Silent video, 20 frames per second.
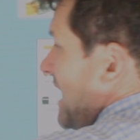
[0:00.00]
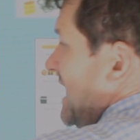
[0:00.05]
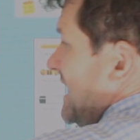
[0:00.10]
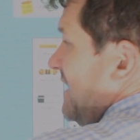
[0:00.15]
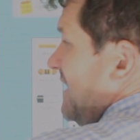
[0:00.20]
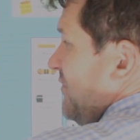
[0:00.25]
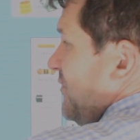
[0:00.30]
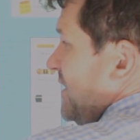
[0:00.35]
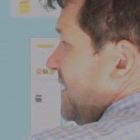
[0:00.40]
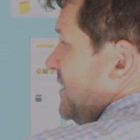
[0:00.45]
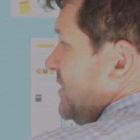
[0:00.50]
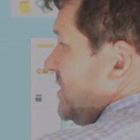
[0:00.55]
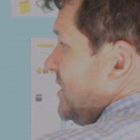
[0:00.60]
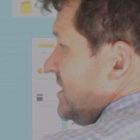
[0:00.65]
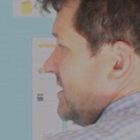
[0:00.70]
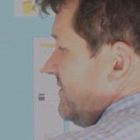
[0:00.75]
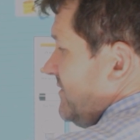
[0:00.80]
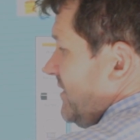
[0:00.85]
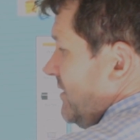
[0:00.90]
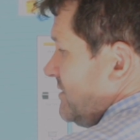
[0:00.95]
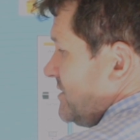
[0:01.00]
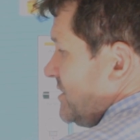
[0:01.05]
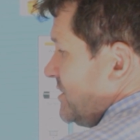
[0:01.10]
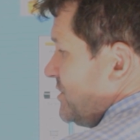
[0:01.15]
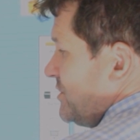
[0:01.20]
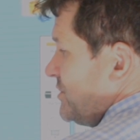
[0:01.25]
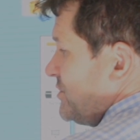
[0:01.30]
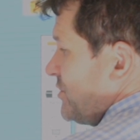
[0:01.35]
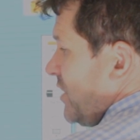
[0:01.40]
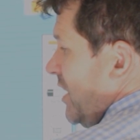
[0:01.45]
And if we look at the
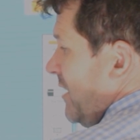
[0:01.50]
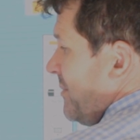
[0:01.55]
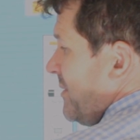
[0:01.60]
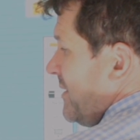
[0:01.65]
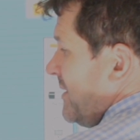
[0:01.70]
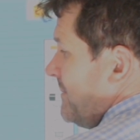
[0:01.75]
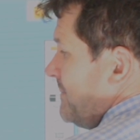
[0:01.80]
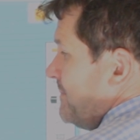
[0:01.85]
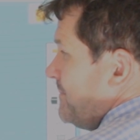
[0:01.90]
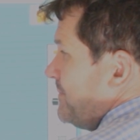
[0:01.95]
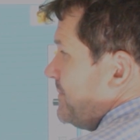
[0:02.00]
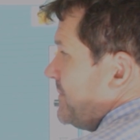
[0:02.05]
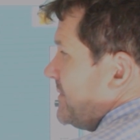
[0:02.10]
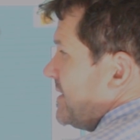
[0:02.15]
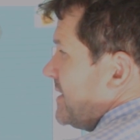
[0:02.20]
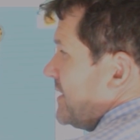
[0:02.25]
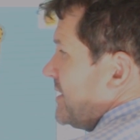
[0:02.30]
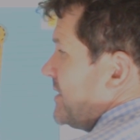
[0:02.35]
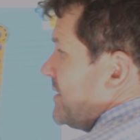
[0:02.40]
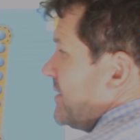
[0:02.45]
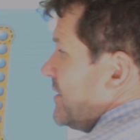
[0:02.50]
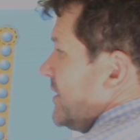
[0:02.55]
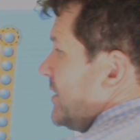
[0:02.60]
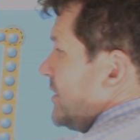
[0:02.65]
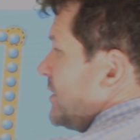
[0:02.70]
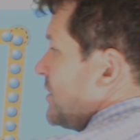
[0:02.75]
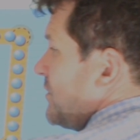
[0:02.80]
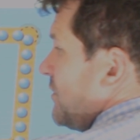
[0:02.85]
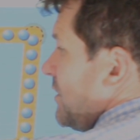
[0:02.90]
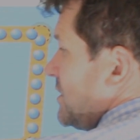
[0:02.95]
voltage drop
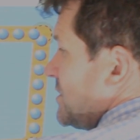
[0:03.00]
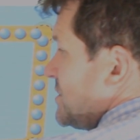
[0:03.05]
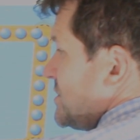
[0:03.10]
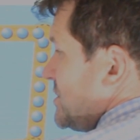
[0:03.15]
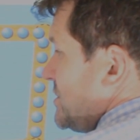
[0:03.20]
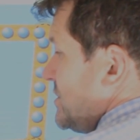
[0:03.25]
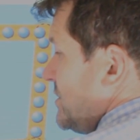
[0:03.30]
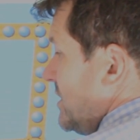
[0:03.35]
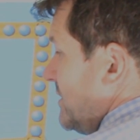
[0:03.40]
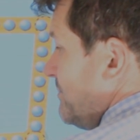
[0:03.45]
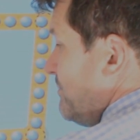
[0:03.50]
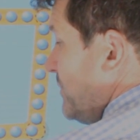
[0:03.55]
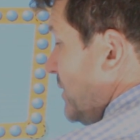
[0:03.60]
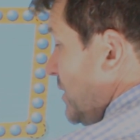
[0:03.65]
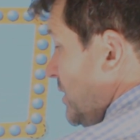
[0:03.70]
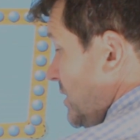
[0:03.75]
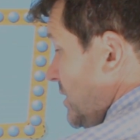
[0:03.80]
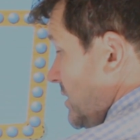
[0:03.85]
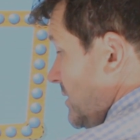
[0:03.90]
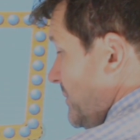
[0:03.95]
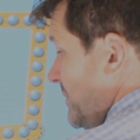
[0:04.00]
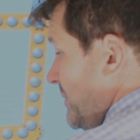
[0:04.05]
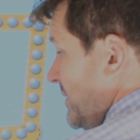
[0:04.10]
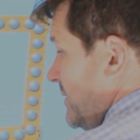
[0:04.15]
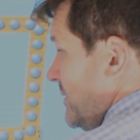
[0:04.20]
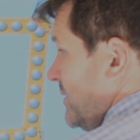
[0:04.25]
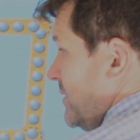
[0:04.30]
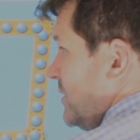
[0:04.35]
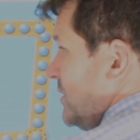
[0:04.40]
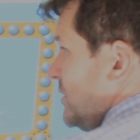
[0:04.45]
across the bulb,
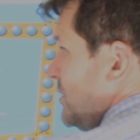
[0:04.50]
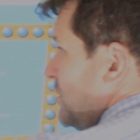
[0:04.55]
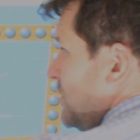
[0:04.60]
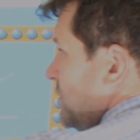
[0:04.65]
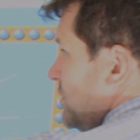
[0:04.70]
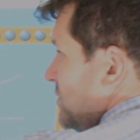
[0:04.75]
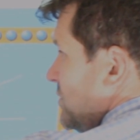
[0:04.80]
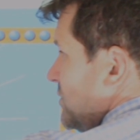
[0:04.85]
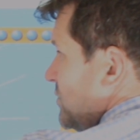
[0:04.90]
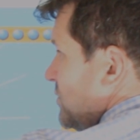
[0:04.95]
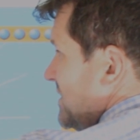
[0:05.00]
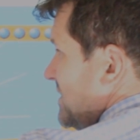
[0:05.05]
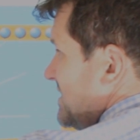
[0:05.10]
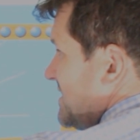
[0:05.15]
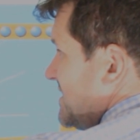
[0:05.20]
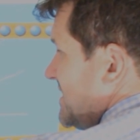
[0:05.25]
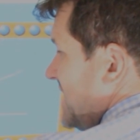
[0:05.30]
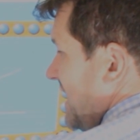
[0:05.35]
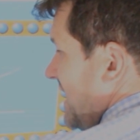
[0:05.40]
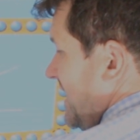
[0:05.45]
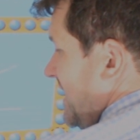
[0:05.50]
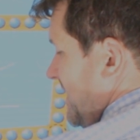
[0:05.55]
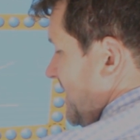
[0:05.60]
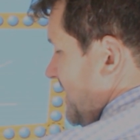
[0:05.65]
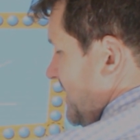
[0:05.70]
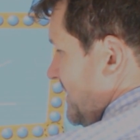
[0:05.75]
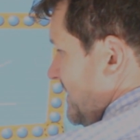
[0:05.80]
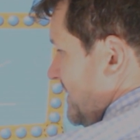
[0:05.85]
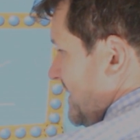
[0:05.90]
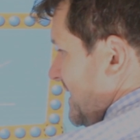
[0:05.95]
we see
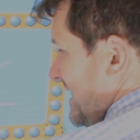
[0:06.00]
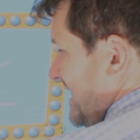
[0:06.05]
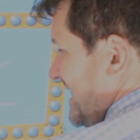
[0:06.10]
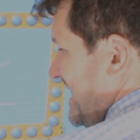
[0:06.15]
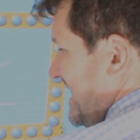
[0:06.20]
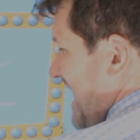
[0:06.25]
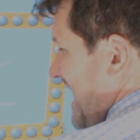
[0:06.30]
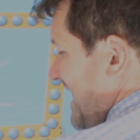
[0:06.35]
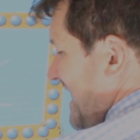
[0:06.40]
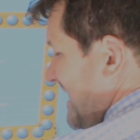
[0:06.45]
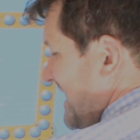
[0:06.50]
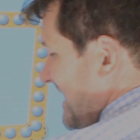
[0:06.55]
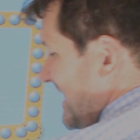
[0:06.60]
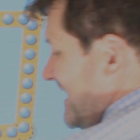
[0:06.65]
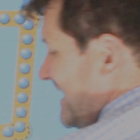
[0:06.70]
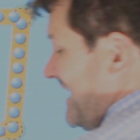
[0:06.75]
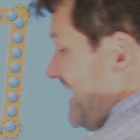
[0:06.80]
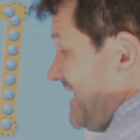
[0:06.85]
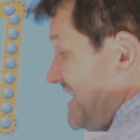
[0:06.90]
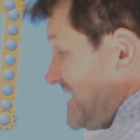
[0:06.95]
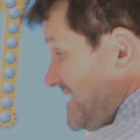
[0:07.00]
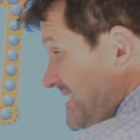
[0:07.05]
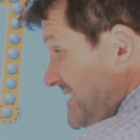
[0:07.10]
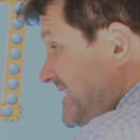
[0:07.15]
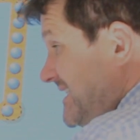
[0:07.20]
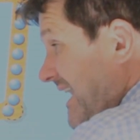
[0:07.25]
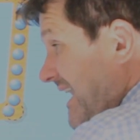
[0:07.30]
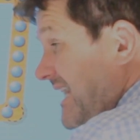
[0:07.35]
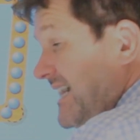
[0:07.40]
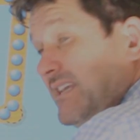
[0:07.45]
again it's
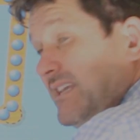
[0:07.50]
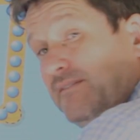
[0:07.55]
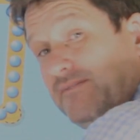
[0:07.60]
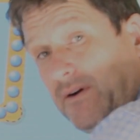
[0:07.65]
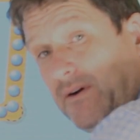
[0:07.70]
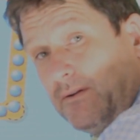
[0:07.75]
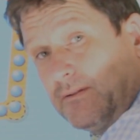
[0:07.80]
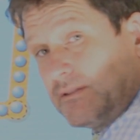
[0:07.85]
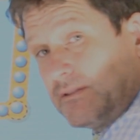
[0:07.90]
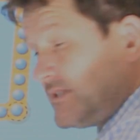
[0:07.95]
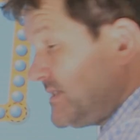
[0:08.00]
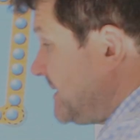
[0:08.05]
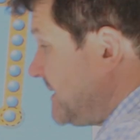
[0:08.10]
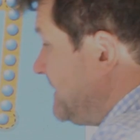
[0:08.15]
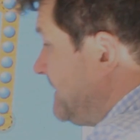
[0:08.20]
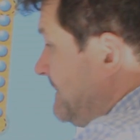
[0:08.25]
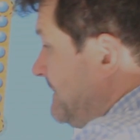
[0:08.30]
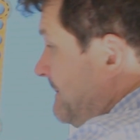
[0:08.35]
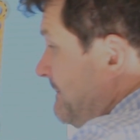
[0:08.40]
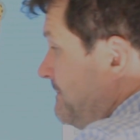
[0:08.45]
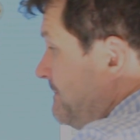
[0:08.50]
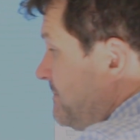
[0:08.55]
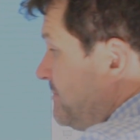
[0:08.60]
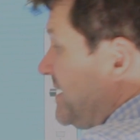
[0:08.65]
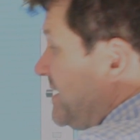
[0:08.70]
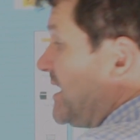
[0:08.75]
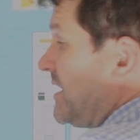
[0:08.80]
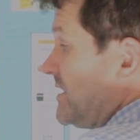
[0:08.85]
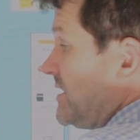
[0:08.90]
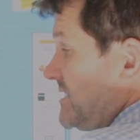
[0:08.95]
9 volts
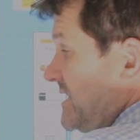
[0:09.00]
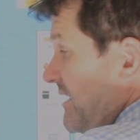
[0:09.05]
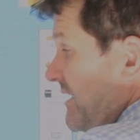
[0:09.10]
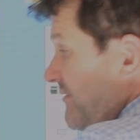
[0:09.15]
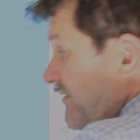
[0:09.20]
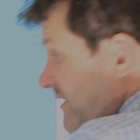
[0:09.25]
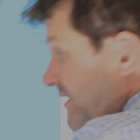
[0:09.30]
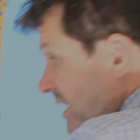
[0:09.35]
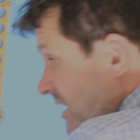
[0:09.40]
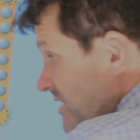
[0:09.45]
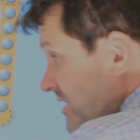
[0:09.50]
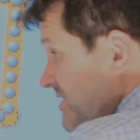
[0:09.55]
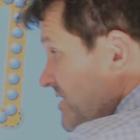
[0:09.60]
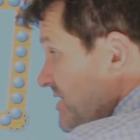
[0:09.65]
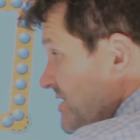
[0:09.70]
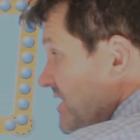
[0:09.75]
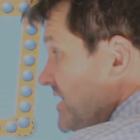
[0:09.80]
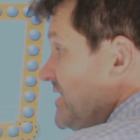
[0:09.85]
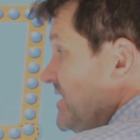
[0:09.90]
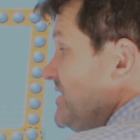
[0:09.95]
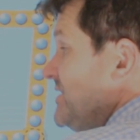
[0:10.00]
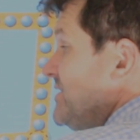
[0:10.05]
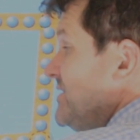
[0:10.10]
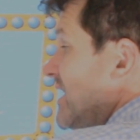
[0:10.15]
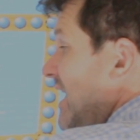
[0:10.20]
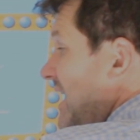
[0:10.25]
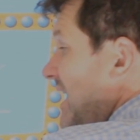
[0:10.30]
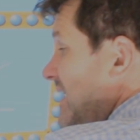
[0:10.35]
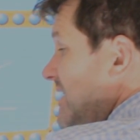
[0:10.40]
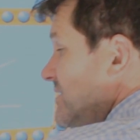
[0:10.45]
because they've lost
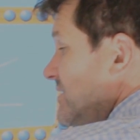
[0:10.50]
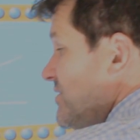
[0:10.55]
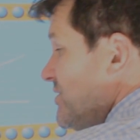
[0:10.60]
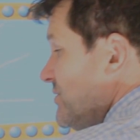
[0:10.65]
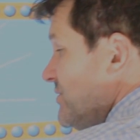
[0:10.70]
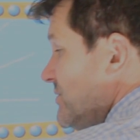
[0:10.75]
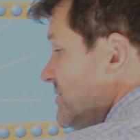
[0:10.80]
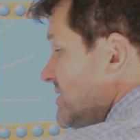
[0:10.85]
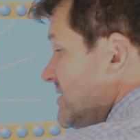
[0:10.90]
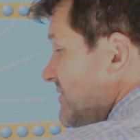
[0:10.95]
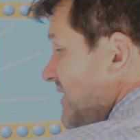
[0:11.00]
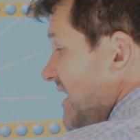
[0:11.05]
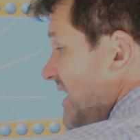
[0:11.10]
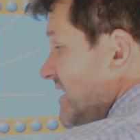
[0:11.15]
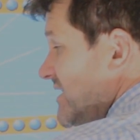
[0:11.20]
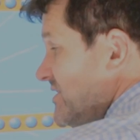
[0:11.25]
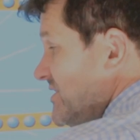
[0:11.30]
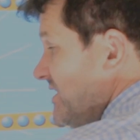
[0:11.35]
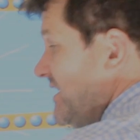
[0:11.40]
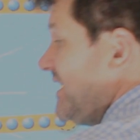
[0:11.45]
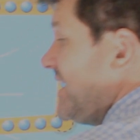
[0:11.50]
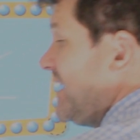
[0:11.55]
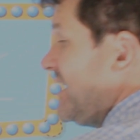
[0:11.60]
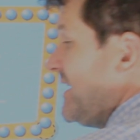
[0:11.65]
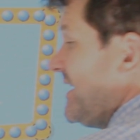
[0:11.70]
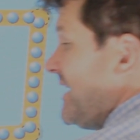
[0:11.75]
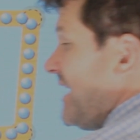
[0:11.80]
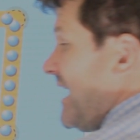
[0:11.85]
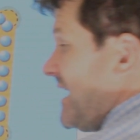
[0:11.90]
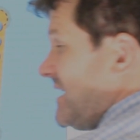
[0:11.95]
9 joules of energy
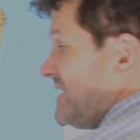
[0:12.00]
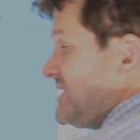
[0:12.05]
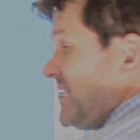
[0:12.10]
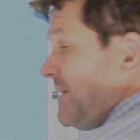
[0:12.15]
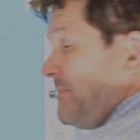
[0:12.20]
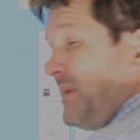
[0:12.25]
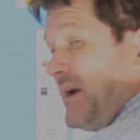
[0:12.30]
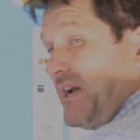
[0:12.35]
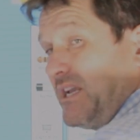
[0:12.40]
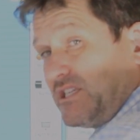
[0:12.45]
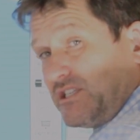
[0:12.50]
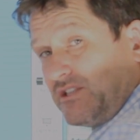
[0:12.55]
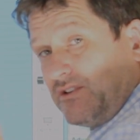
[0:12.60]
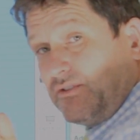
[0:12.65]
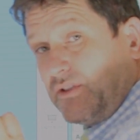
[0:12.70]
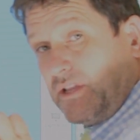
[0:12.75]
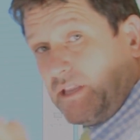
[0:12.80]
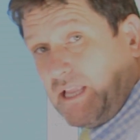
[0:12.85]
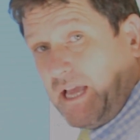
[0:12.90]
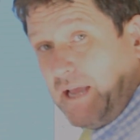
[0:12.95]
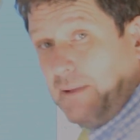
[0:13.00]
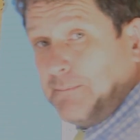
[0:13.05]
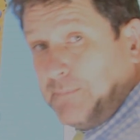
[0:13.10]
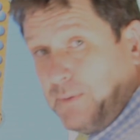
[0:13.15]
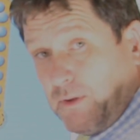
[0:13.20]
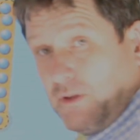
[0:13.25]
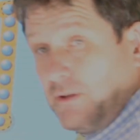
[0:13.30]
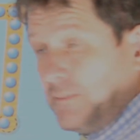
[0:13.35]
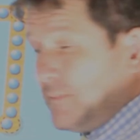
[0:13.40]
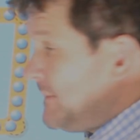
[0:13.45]
as they pass through the light
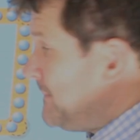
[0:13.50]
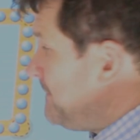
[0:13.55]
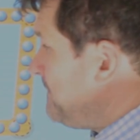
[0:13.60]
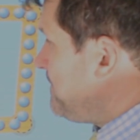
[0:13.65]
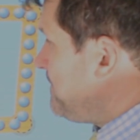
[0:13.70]
bulb.